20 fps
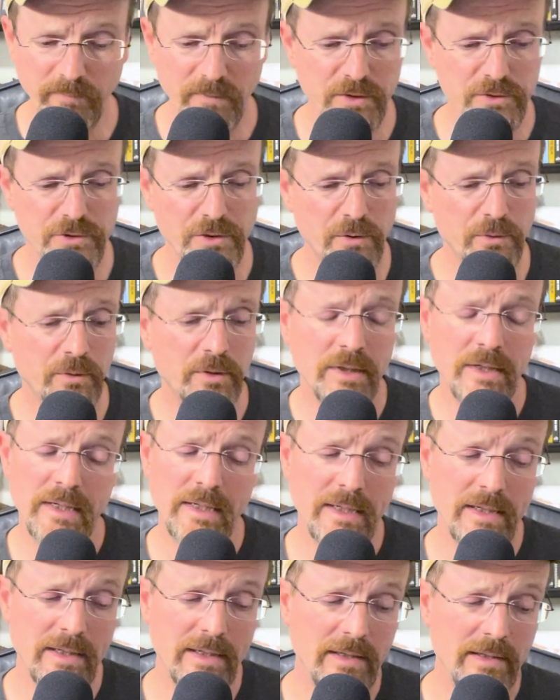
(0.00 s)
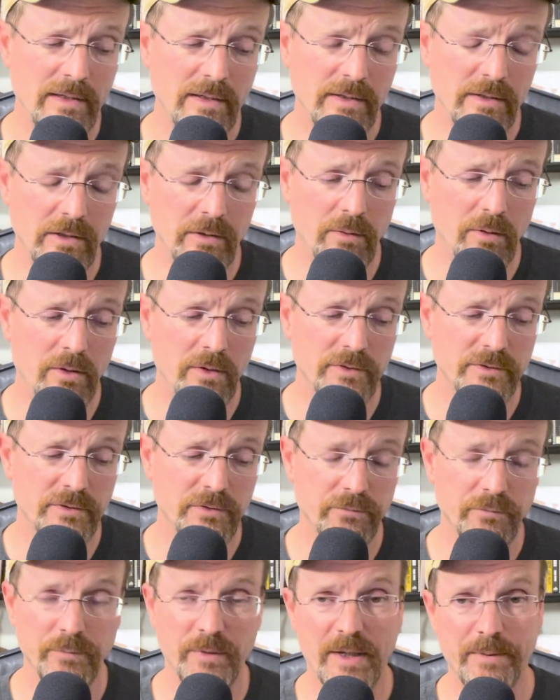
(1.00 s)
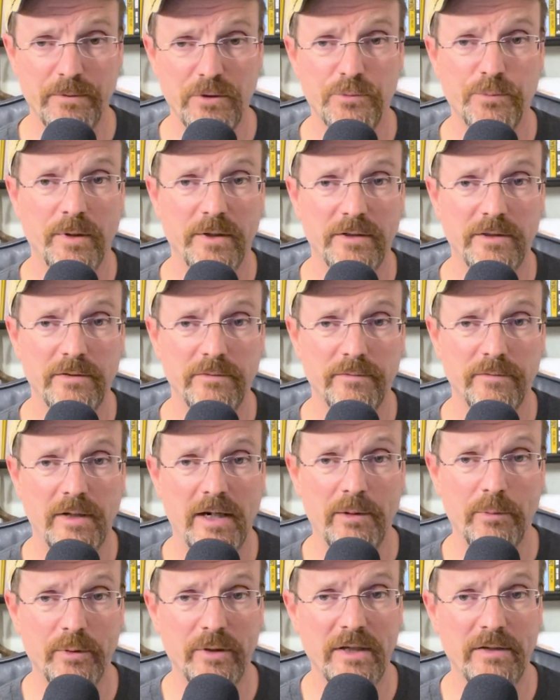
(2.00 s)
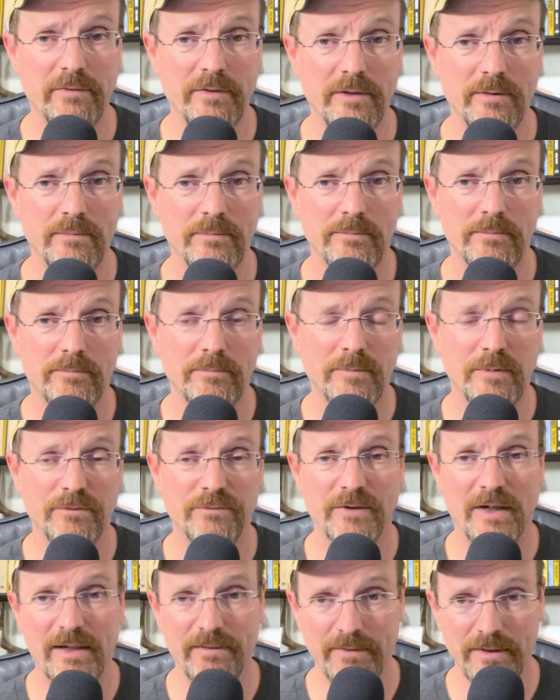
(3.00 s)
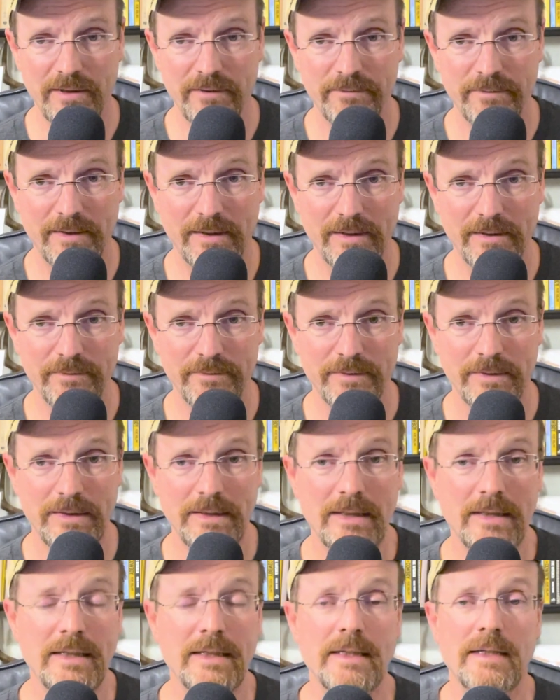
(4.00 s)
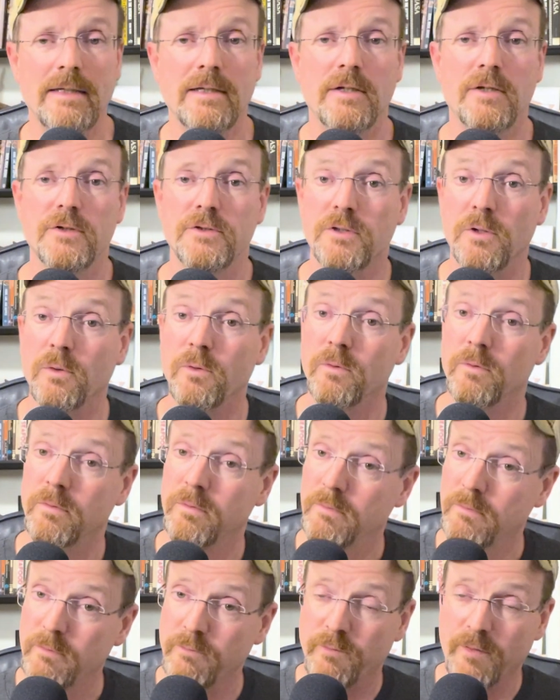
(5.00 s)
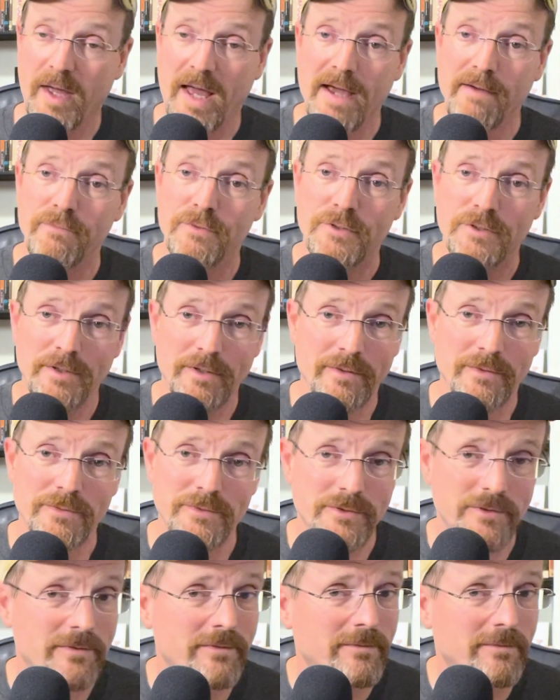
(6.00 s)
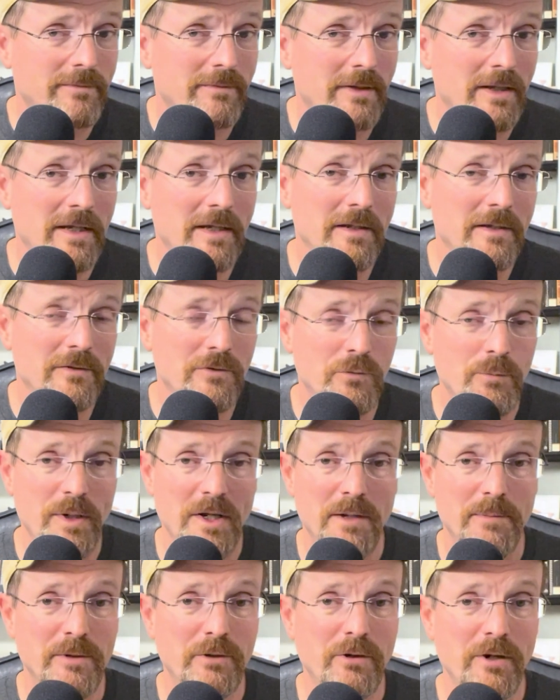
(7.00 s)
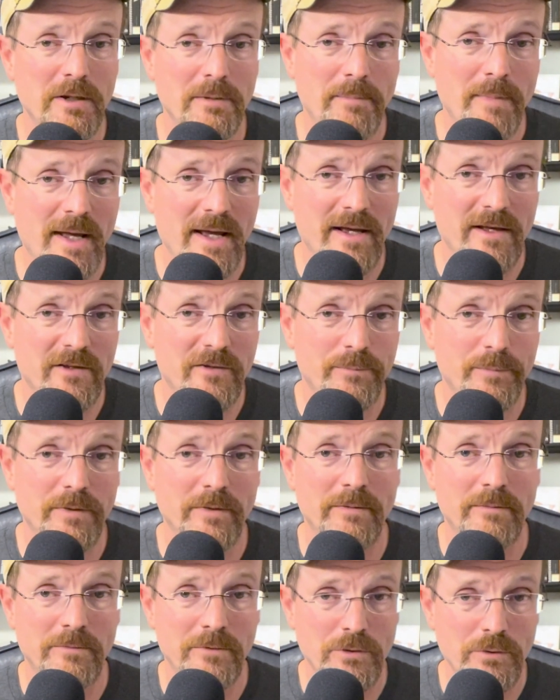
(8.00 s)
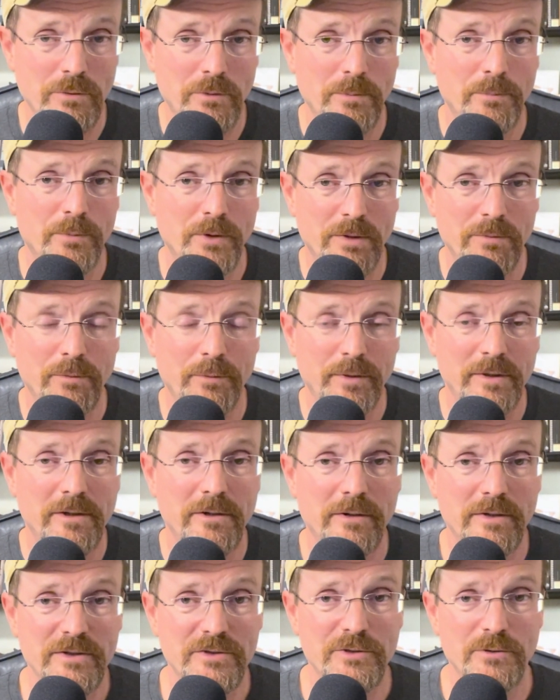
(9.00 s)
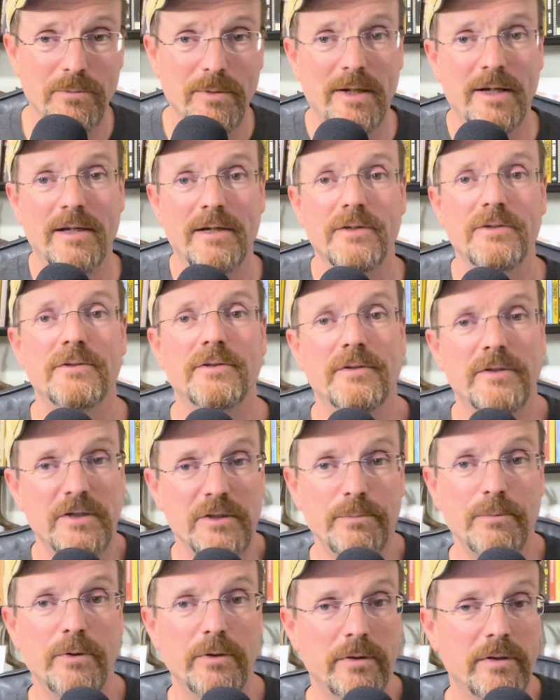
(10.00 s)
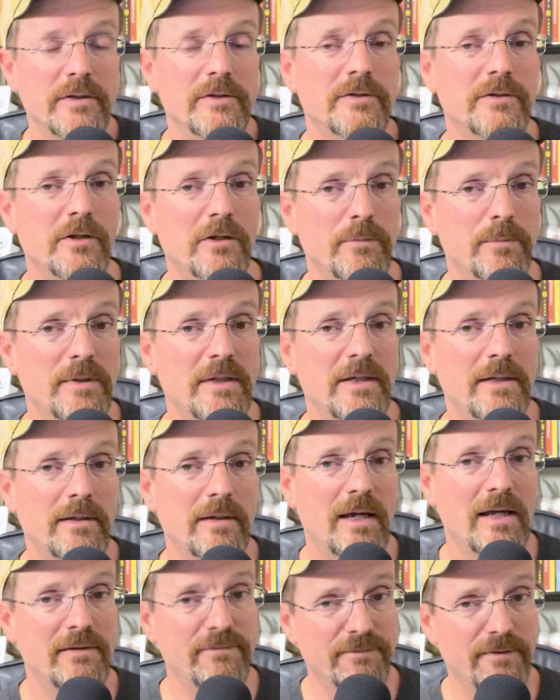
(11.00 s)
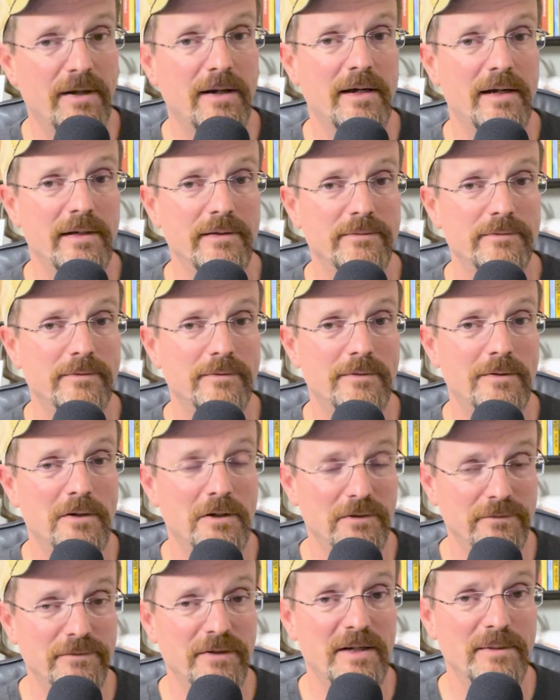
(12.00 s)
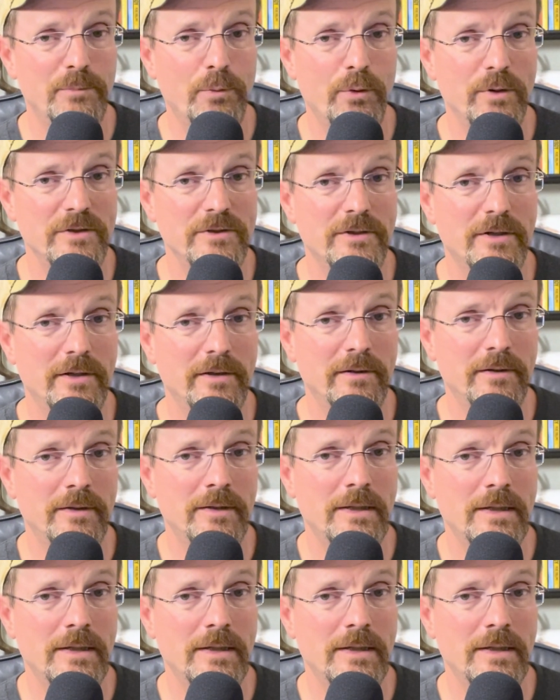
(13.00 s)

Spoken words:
So, also from that perspective, I would give it a 5 out of 5. So if we average those, and you may not be great at math, but you can probably already surmise this book is going to be a 5 on a 5-point scale.